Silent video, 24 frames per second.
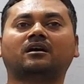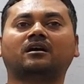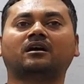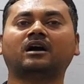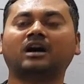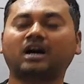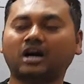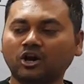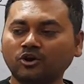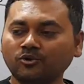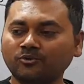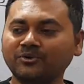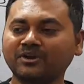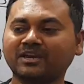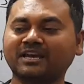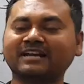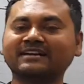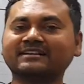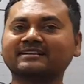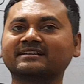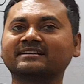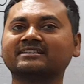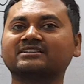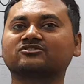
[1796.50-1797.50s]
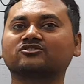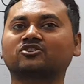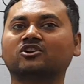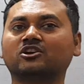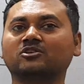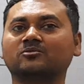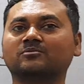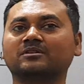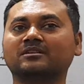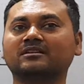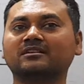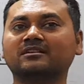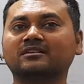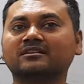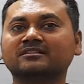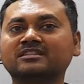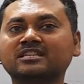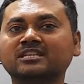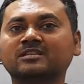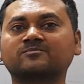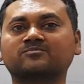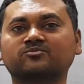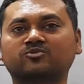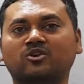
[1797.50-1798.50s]
How we can resolve
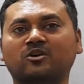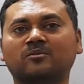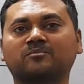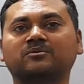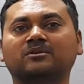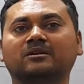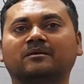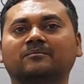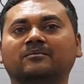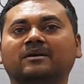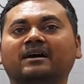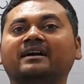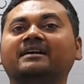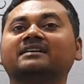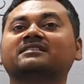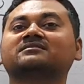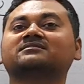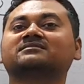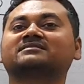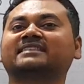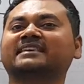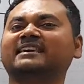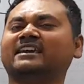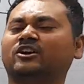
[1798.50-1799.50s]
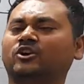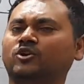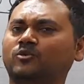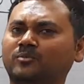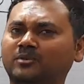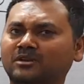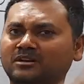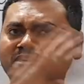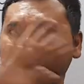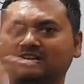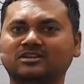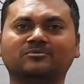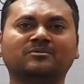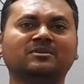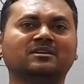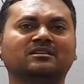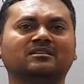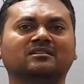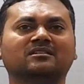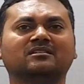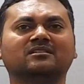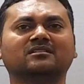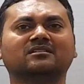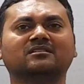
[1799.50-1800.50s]
this problem, as they have been
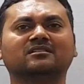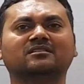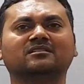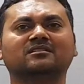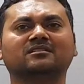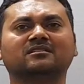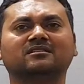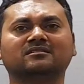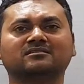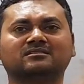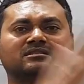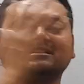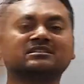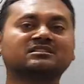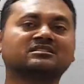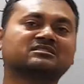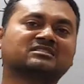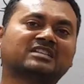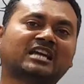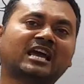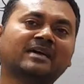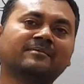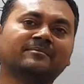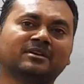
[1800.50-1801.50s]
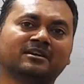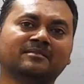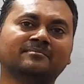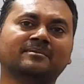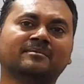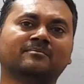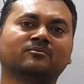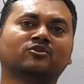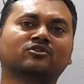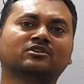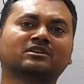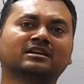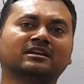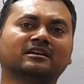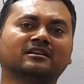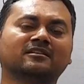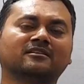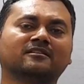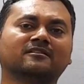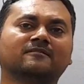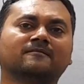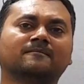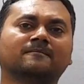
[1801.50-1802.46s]
living since time immemorial.